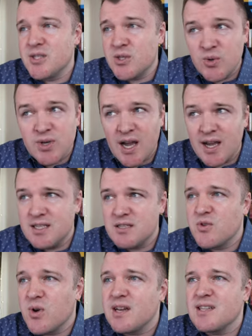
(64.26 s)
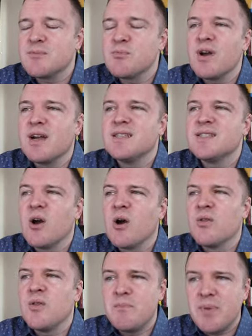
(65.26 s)
two kinds of credit spreads
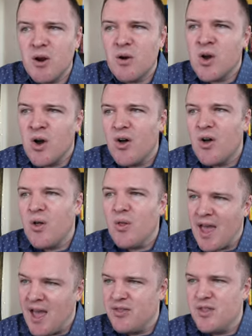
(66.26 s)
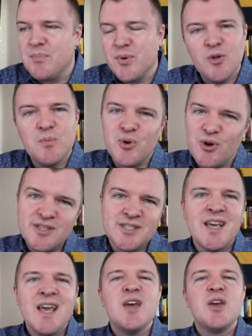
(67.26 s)
are the bear call and the bull
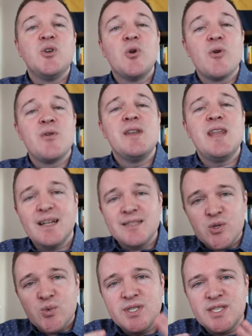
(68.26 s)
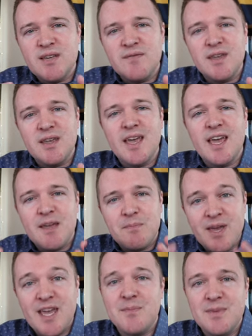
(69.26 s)
put, your net receiving a
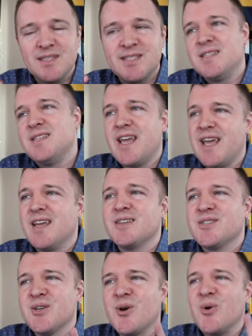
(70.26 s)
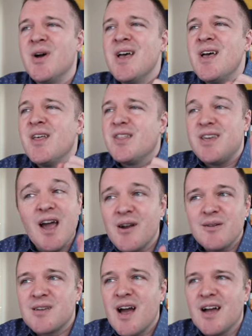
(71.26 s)
payment today. So the
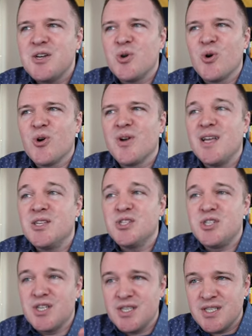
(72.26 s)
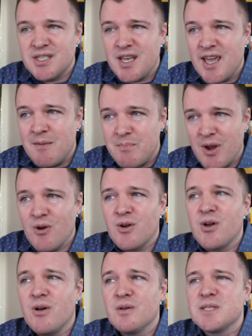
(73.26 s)
iron condor is just a bear
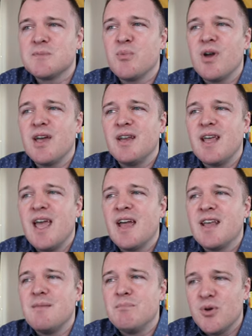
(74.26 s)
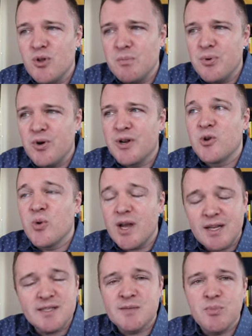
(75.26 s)
call spread and a bull put
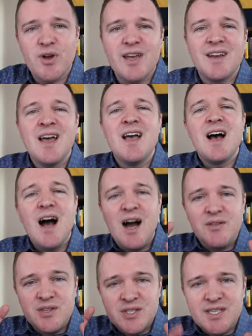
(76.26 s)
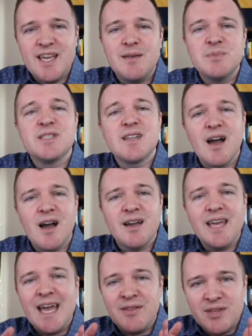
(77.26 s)
credit spread on the same
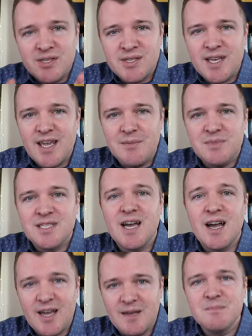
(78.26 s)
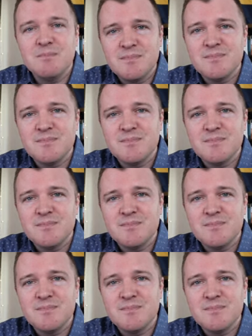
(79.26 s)
stock at the same time.